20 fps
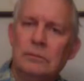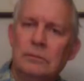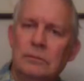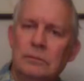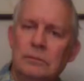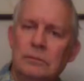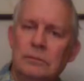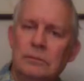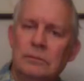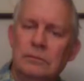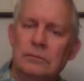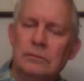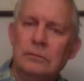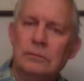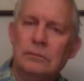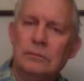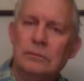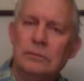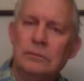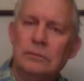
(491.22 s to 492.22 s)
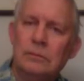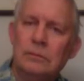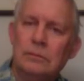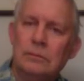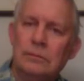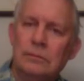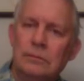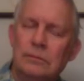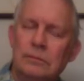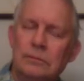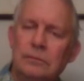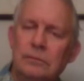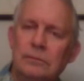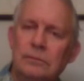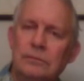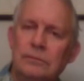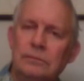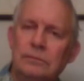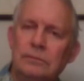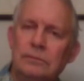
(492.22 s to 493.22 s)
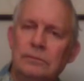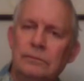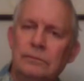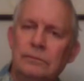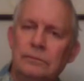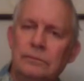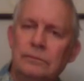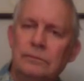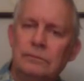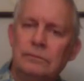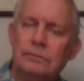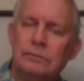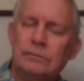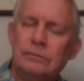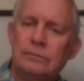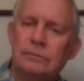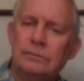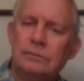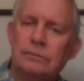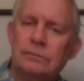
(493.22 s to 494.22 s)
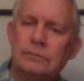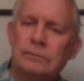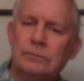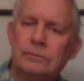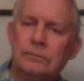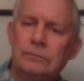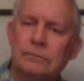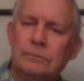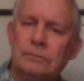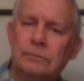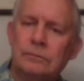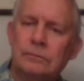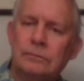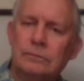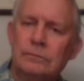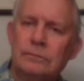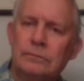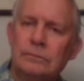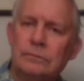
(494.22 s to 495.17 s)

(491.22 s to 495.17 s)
This person isn't speaking.